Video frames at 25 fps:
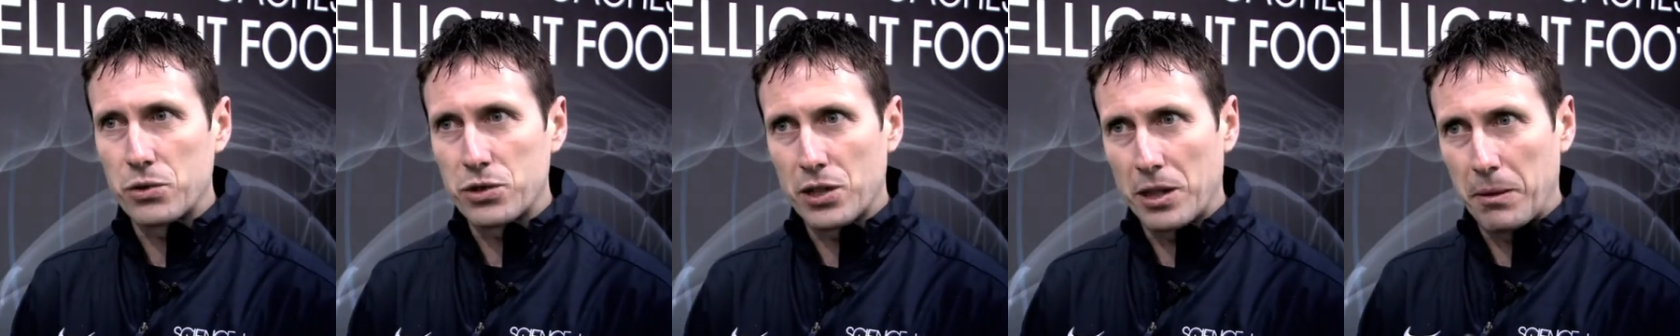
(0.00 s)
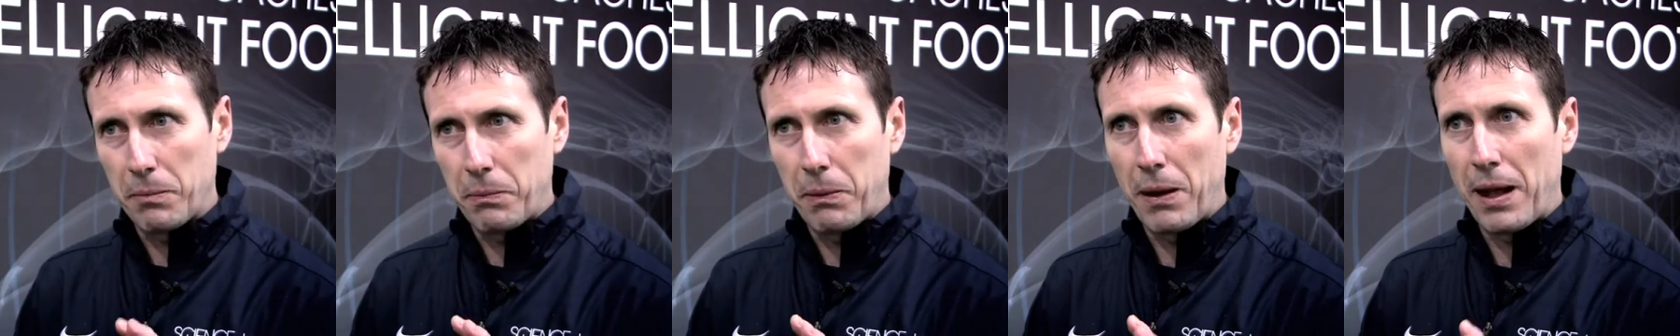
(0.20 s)
So
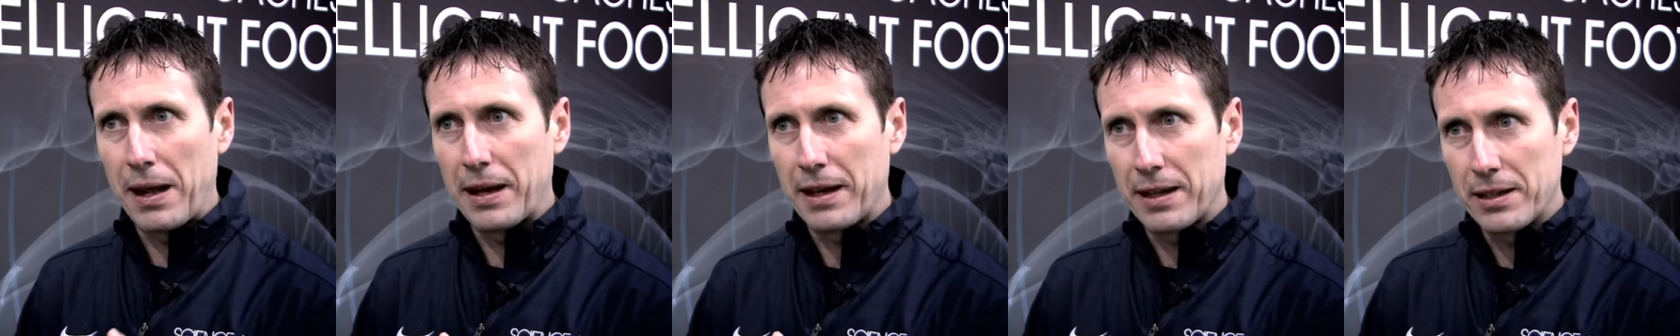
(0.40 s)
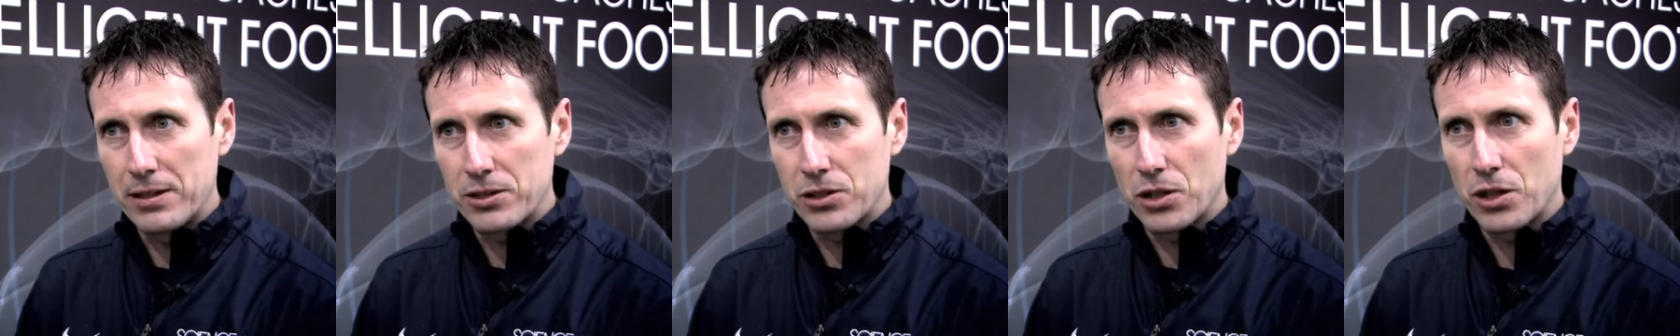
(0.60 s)
the
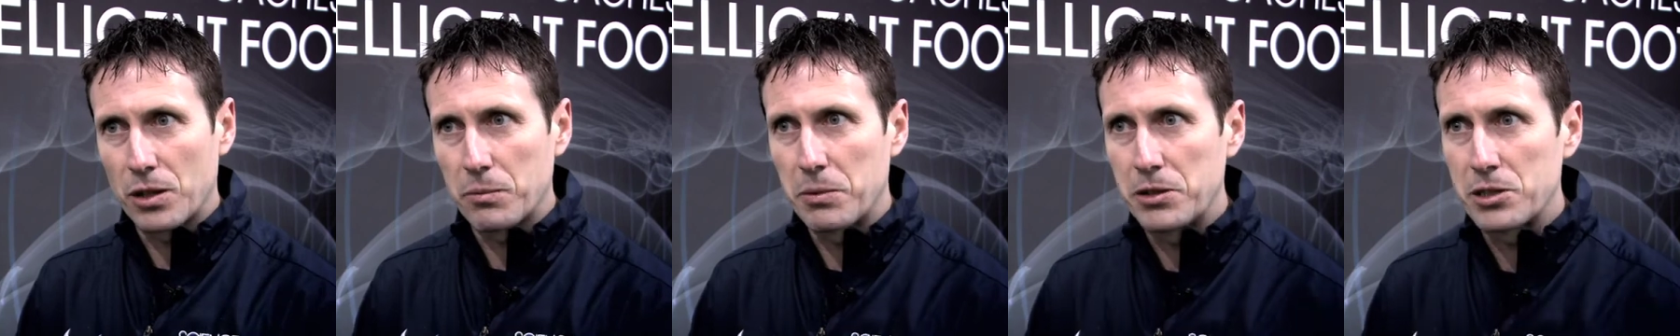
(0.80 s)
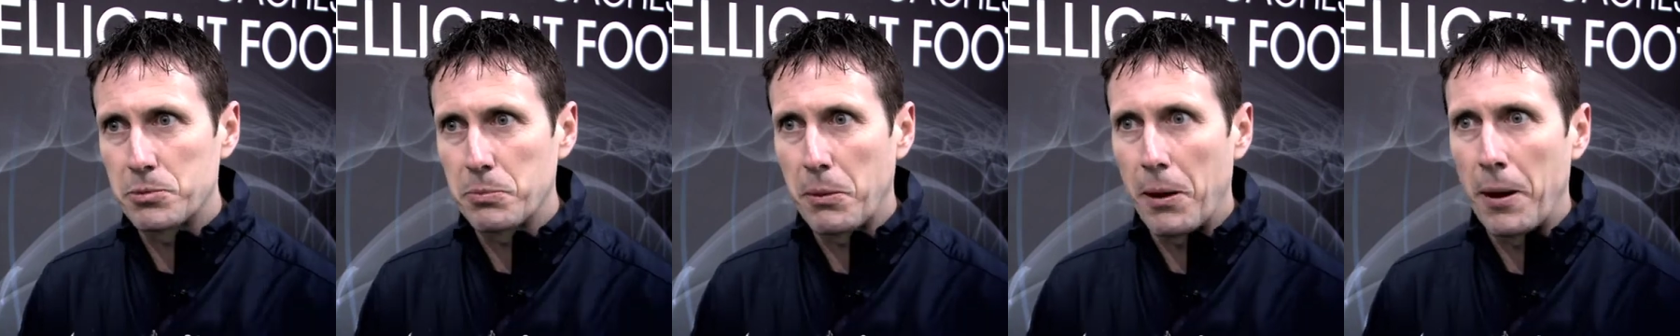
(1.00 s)
planning has got to
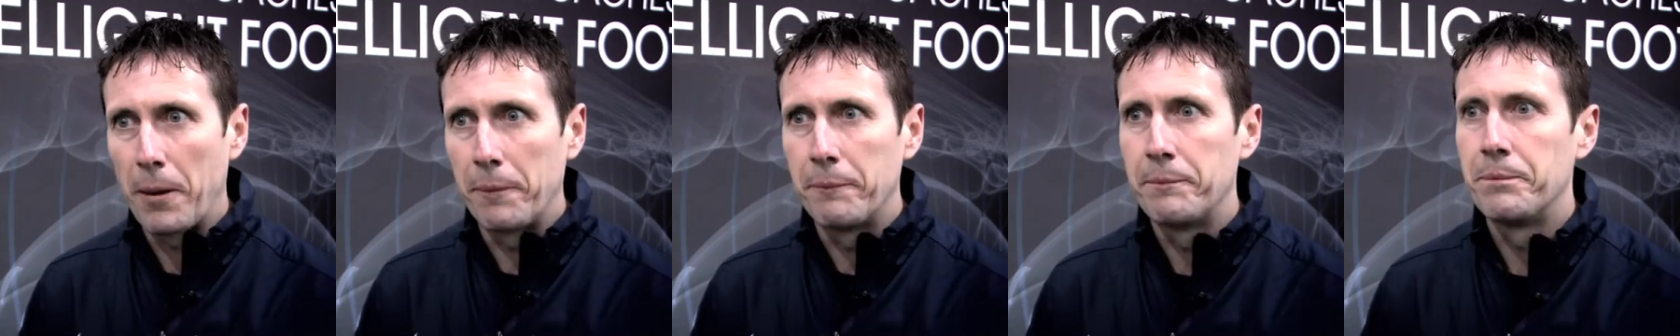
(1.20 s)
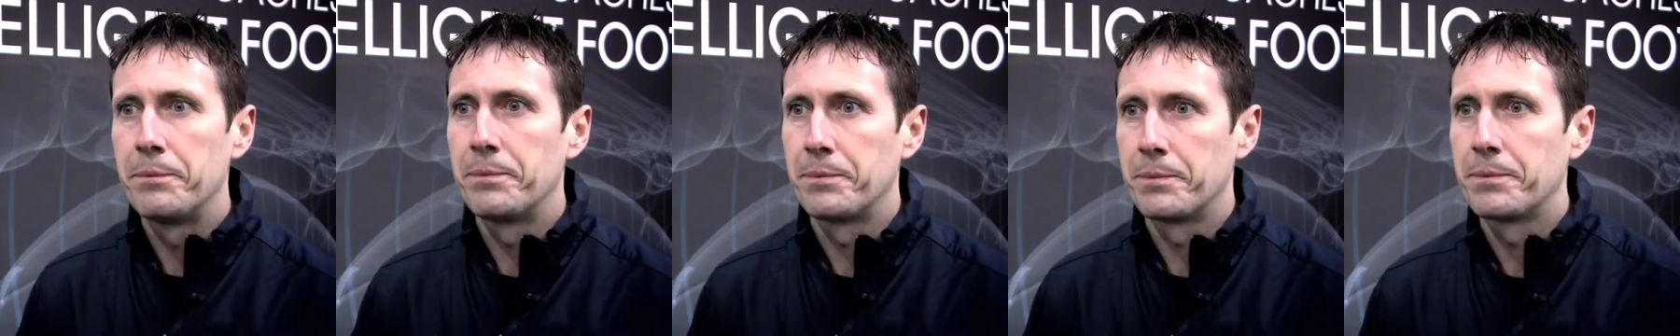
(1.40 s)
be spot
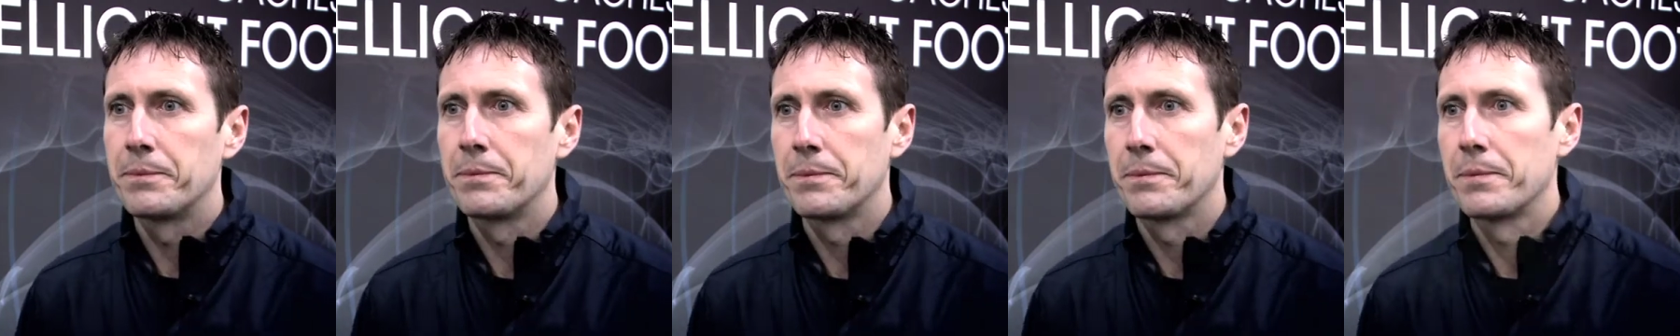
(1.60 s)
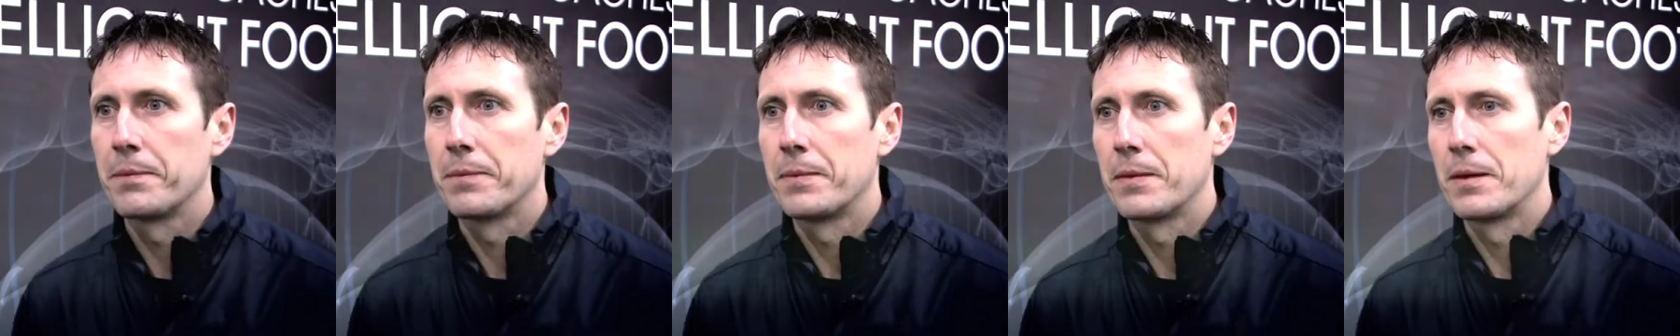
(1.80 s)

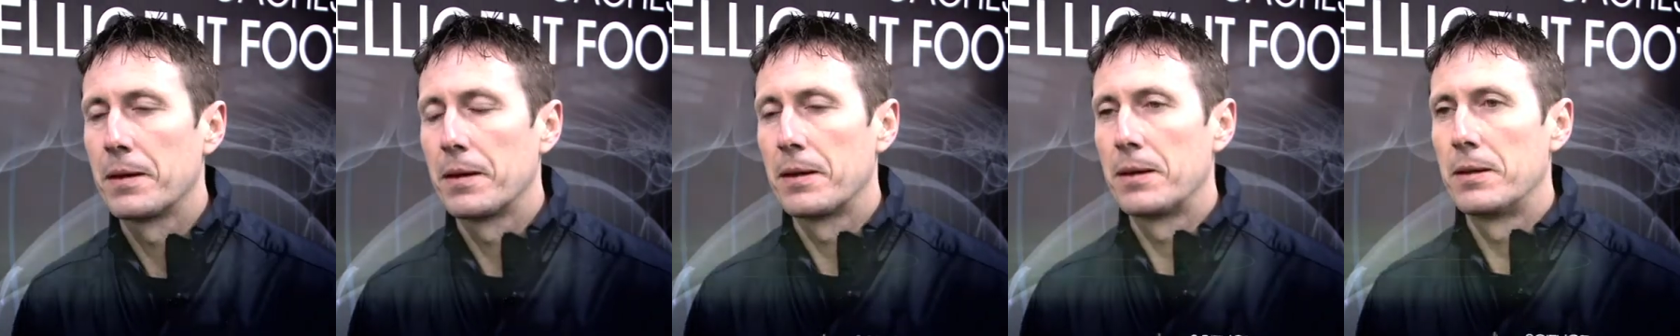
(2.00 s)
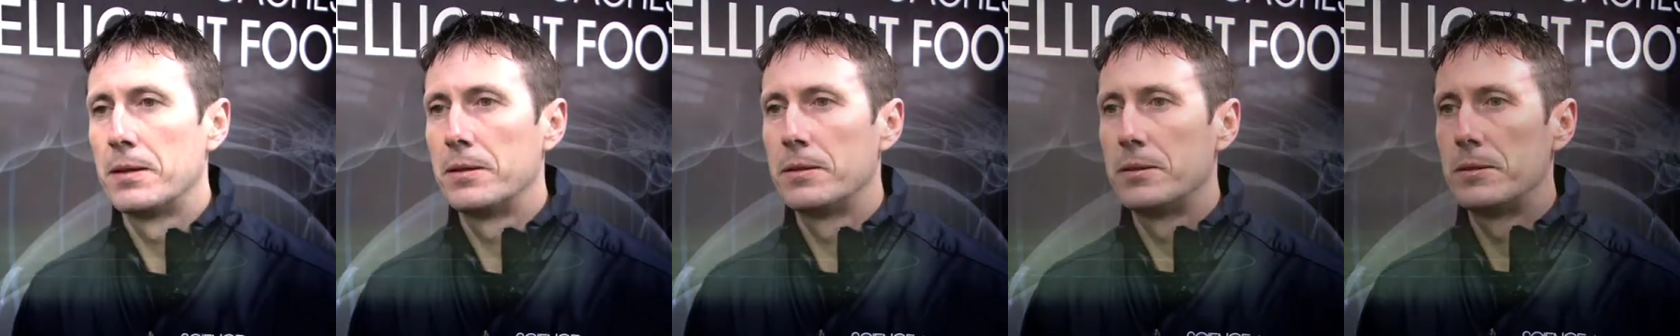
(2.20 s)

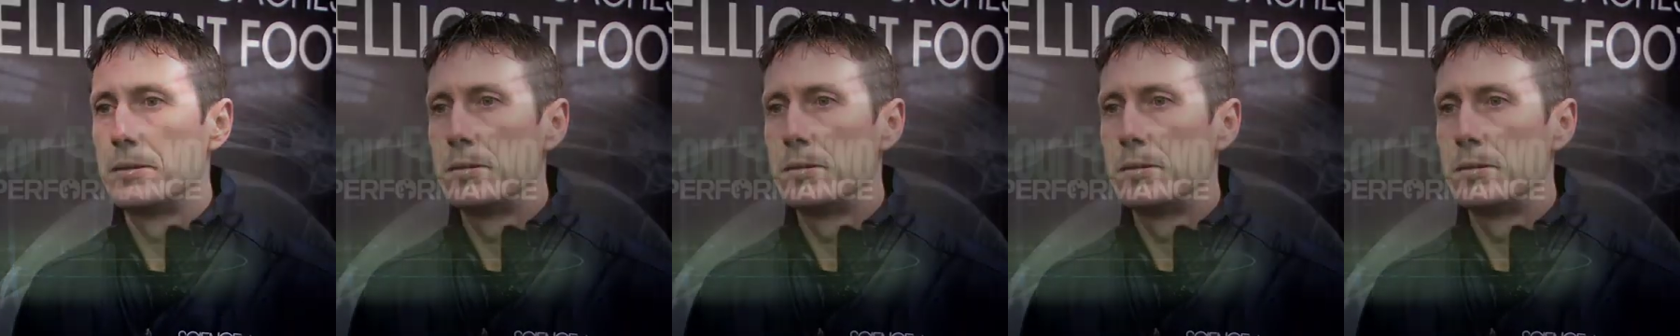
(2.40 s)
on.